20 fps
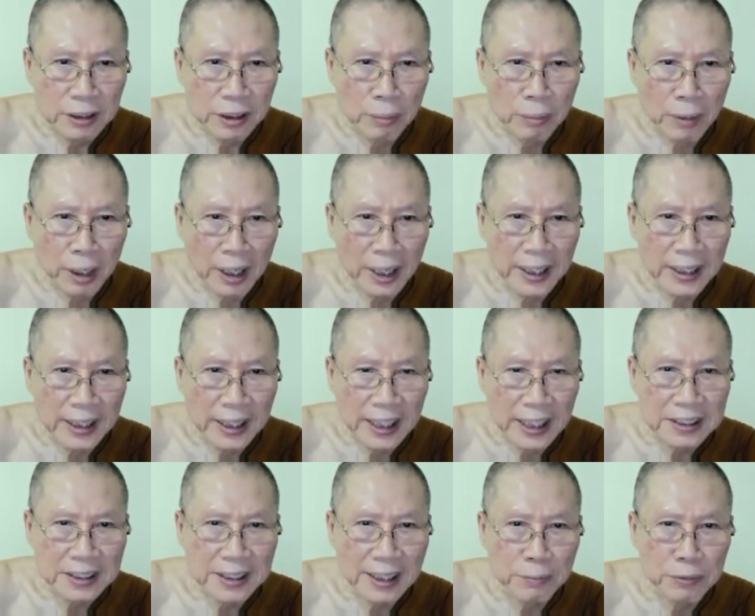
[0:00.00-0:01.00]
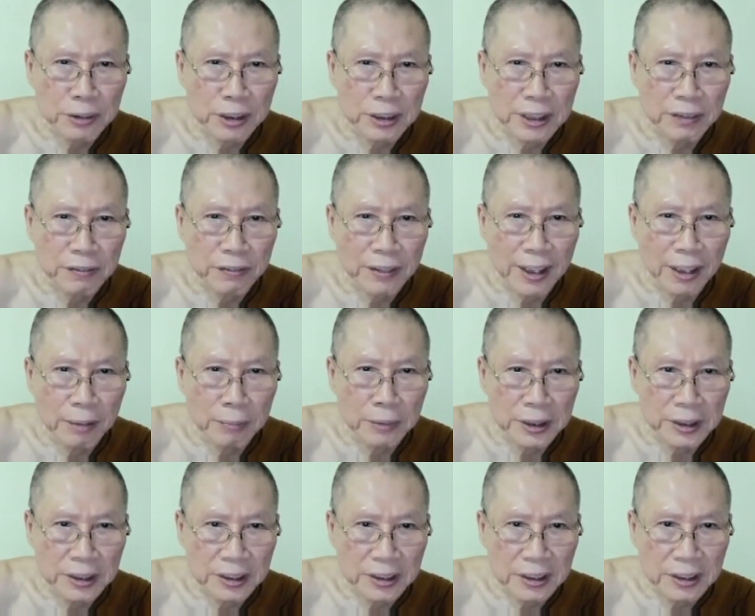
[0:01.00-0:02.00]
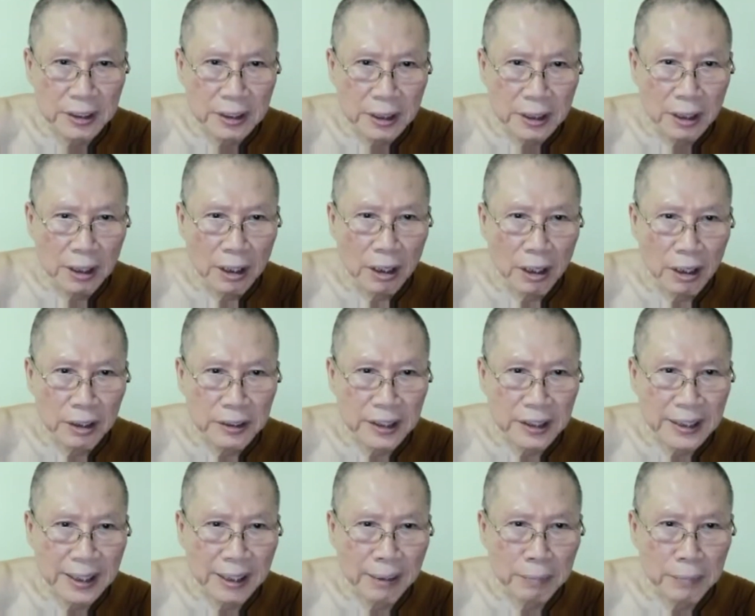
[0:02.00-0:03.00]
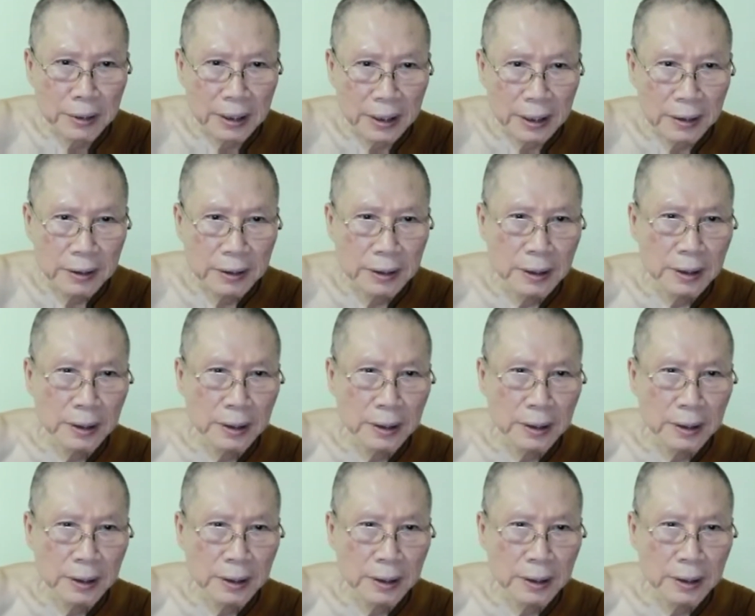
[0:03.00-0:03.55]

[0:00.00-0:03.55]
your mind, except your defilements or the Dhamma.